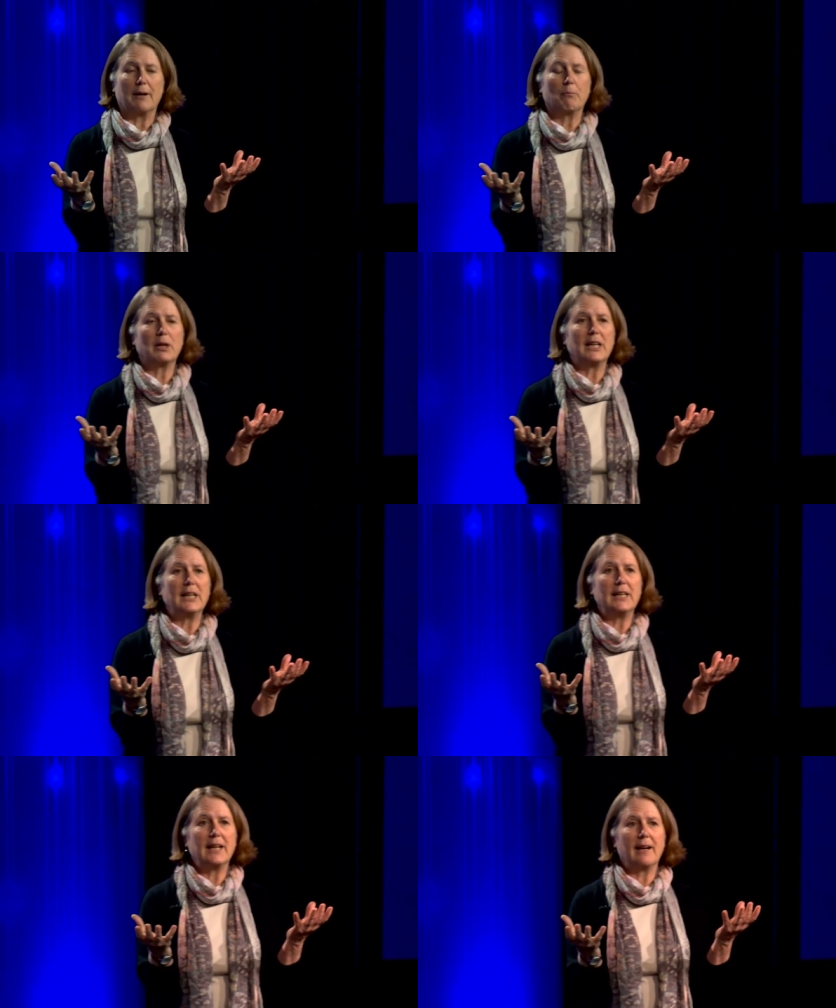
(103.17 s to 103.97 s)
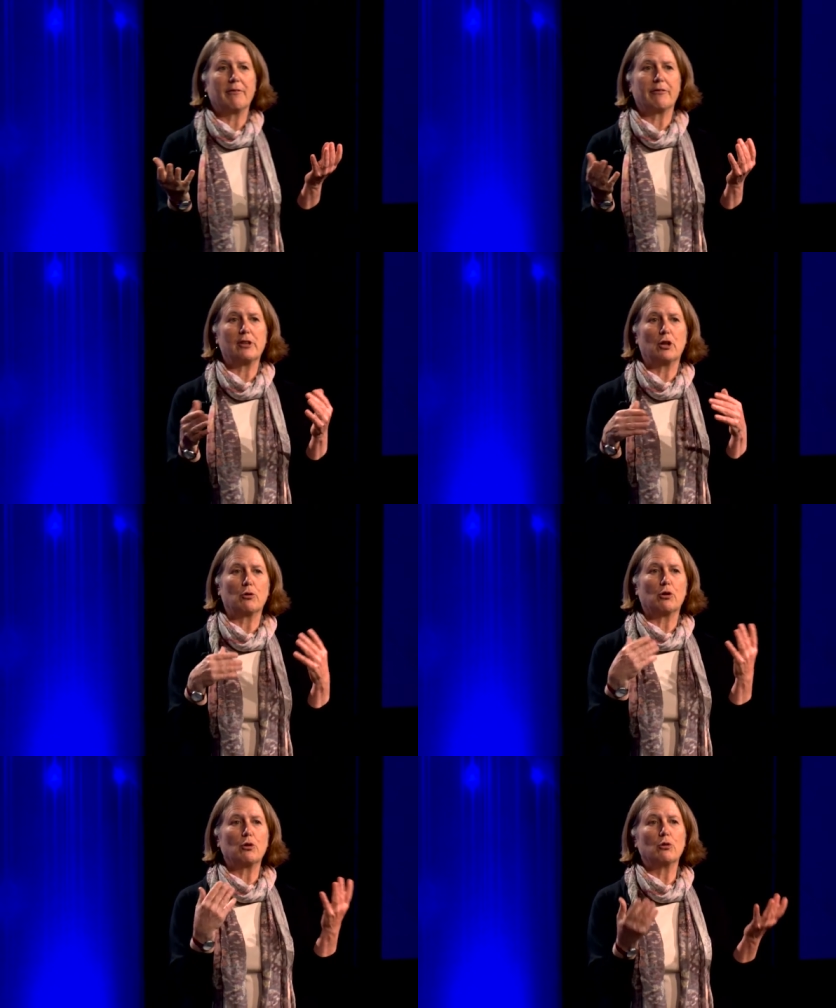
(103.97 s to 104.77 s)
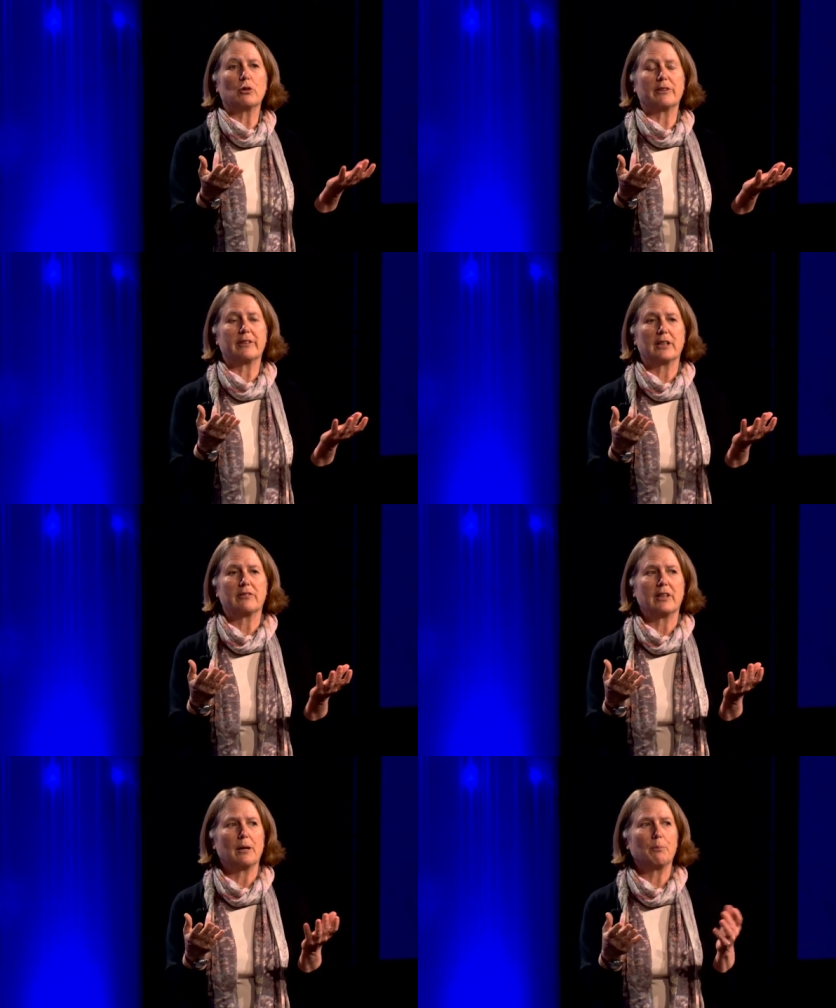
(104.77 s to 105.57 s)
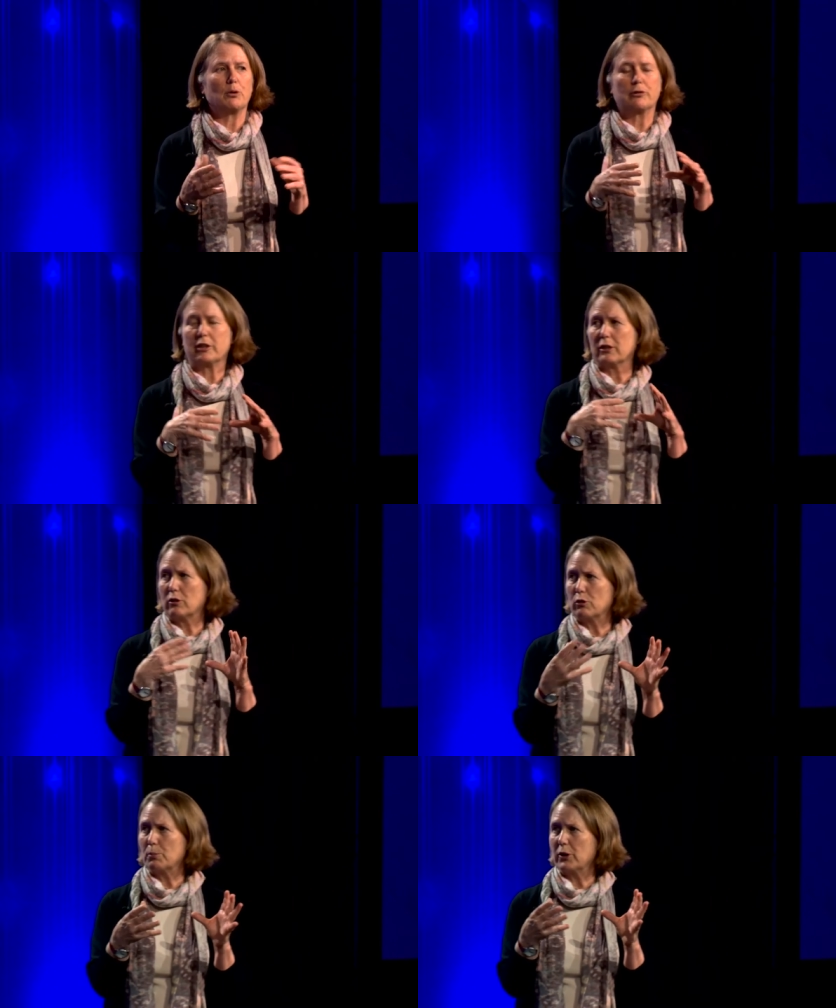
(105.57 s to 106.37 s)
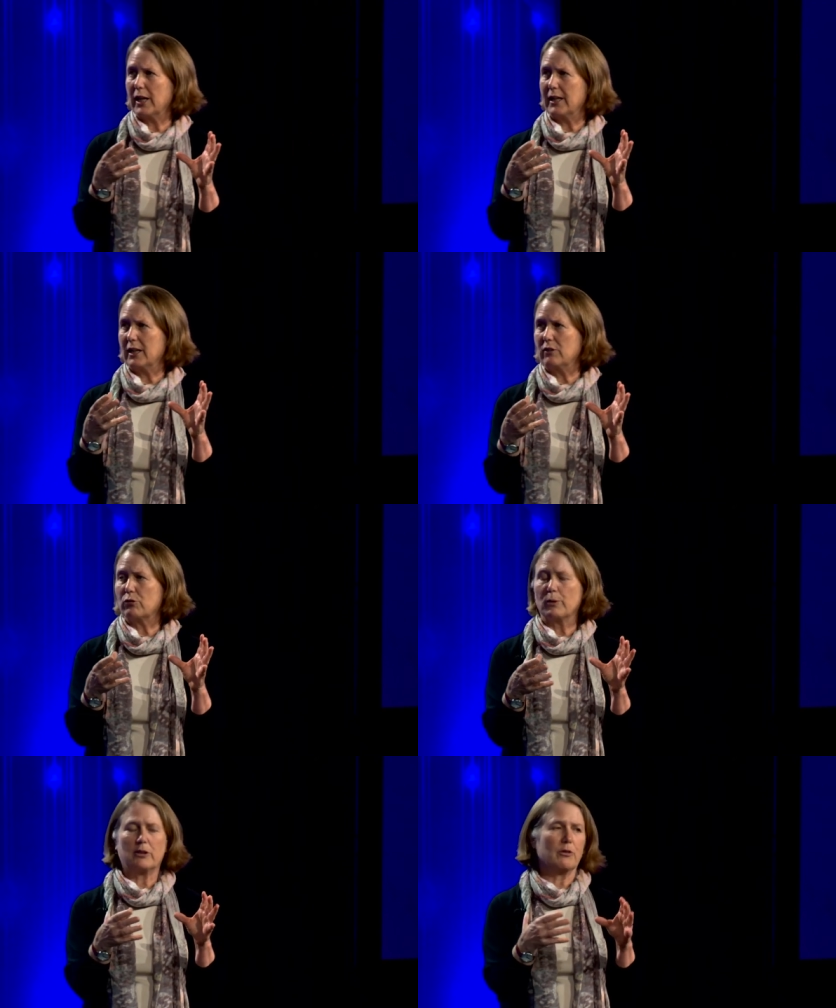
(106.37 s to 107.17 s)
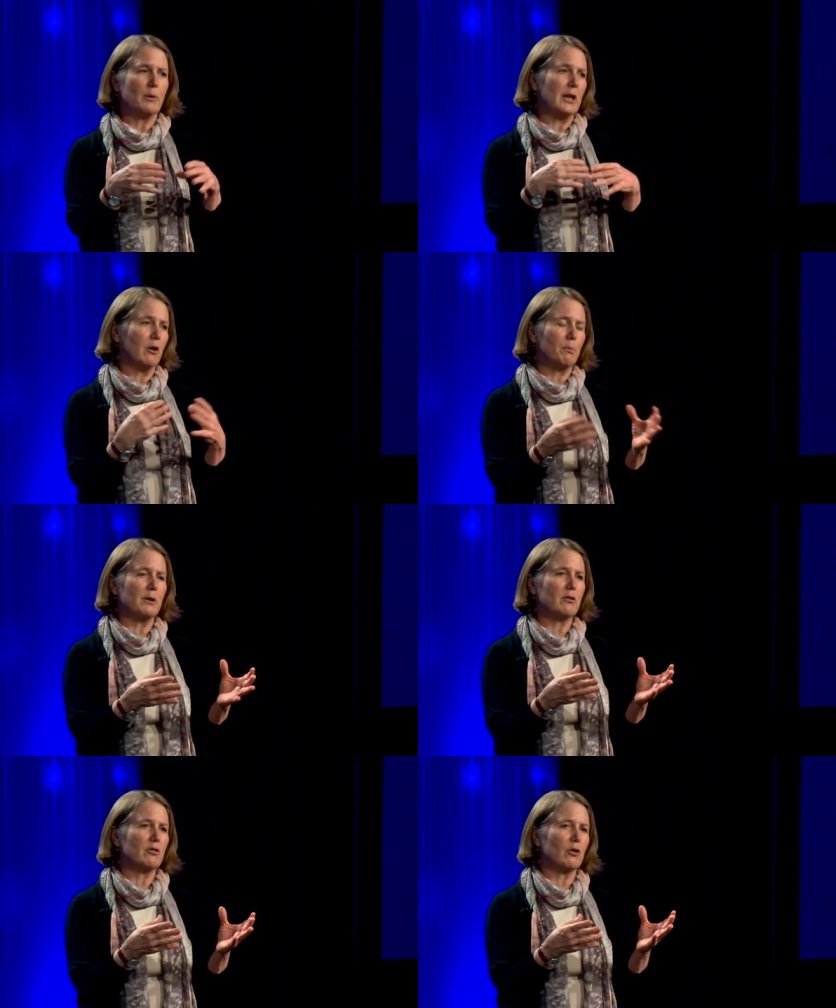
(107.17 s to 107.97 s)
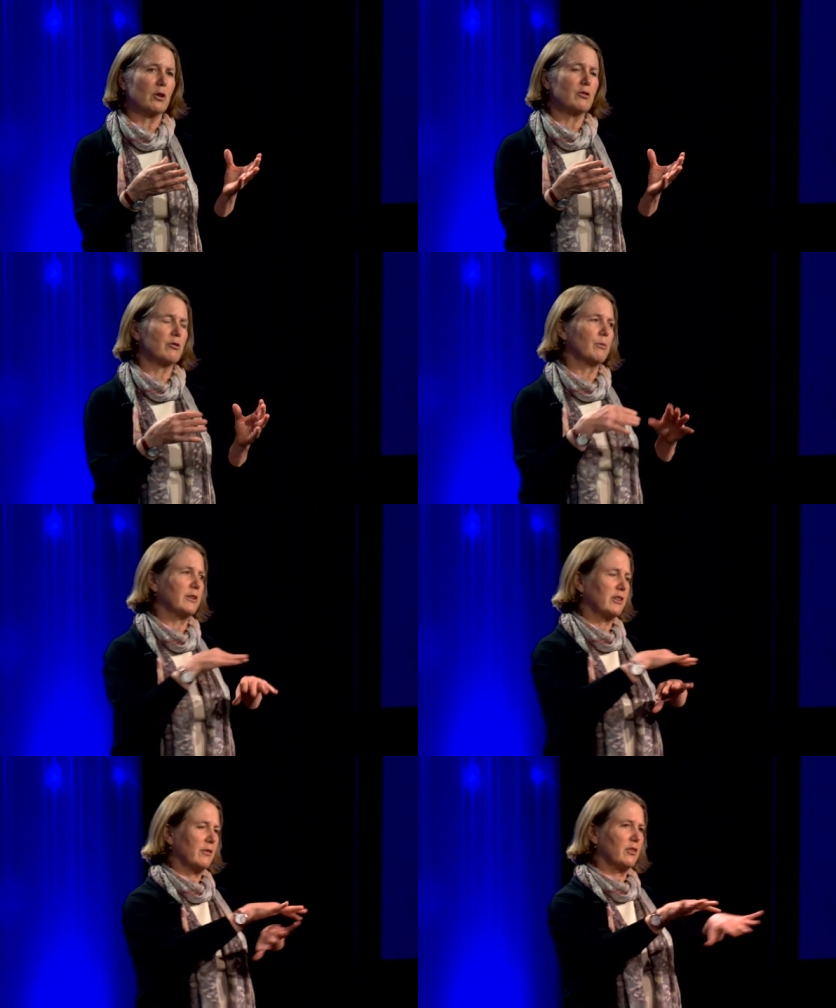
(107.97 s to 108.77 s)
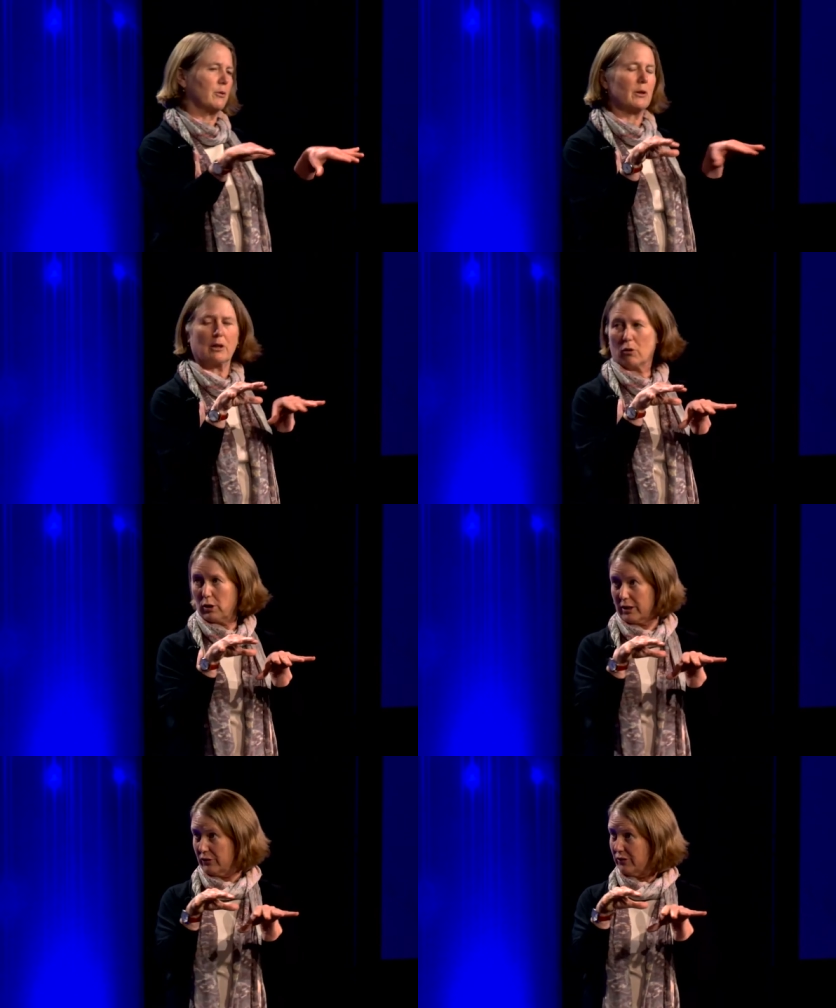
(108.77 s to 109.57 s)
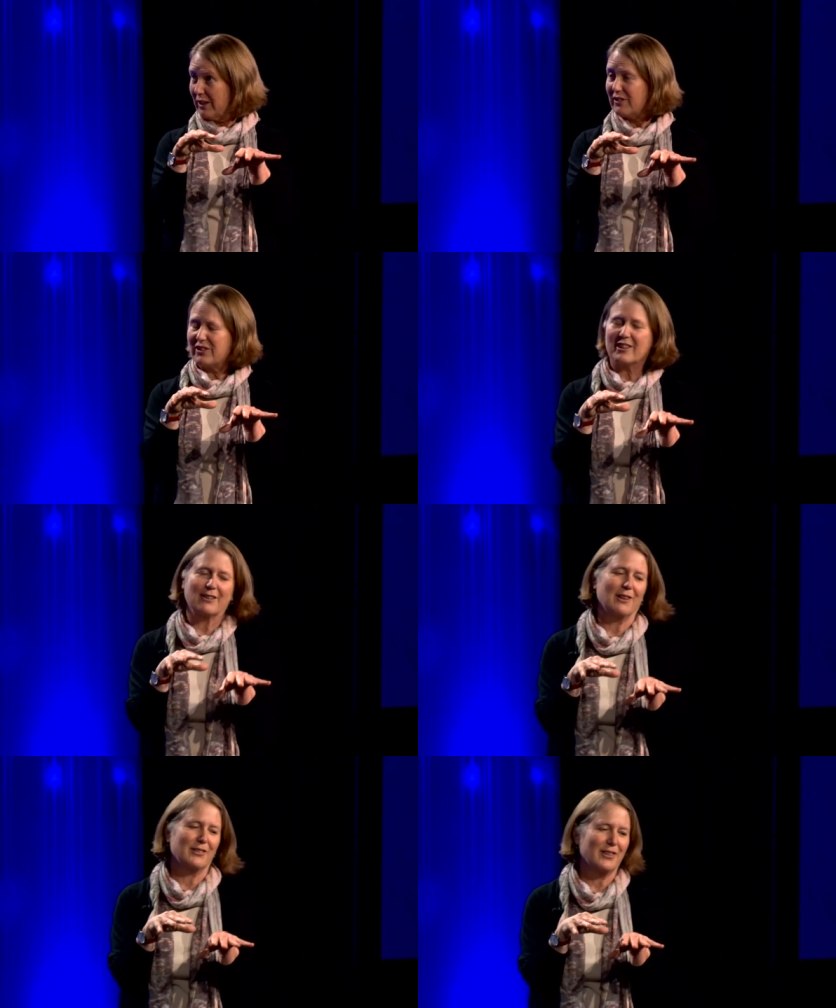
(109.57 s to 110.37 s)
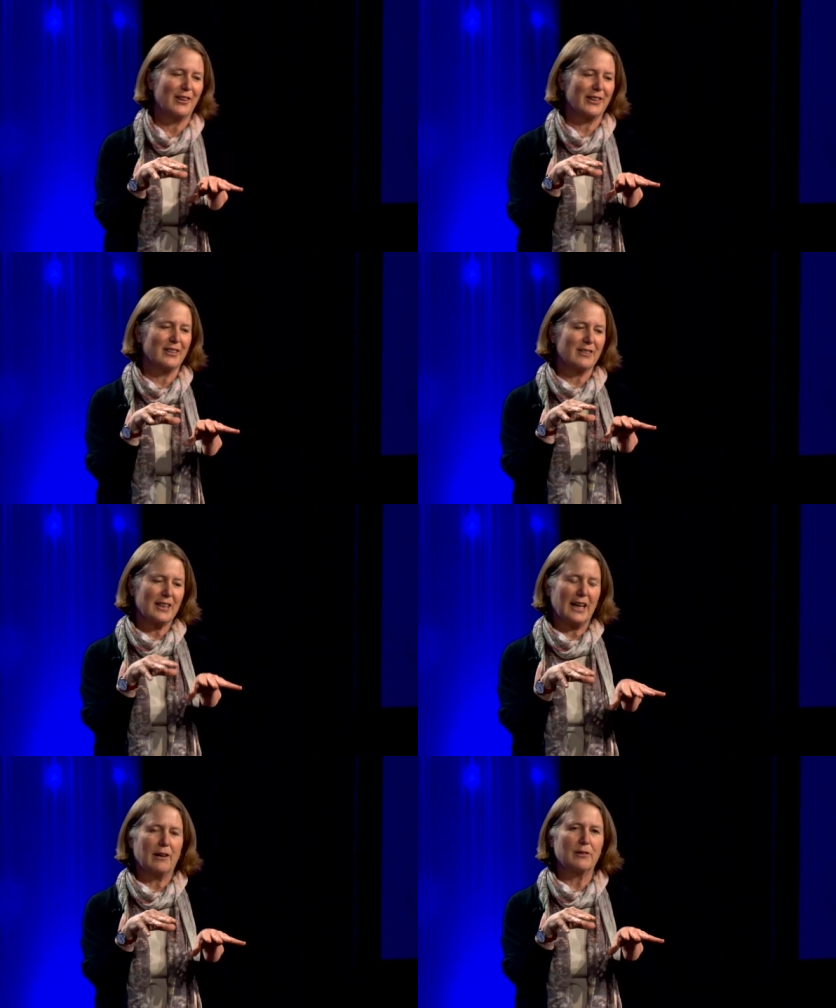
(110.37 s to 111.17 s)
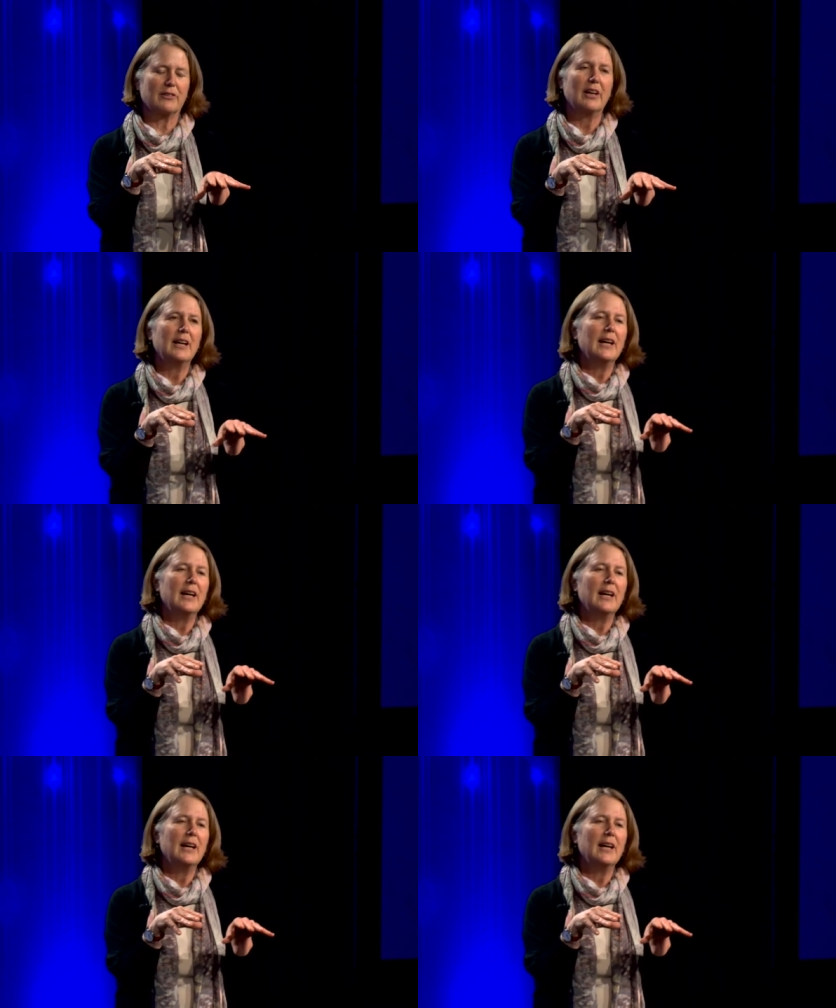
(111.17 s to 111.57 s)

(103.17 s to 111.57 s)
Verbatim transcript: And we have, you know, Google as an example did Kubernetes, which we open sourced, which gives you or orchestration across all these clouds.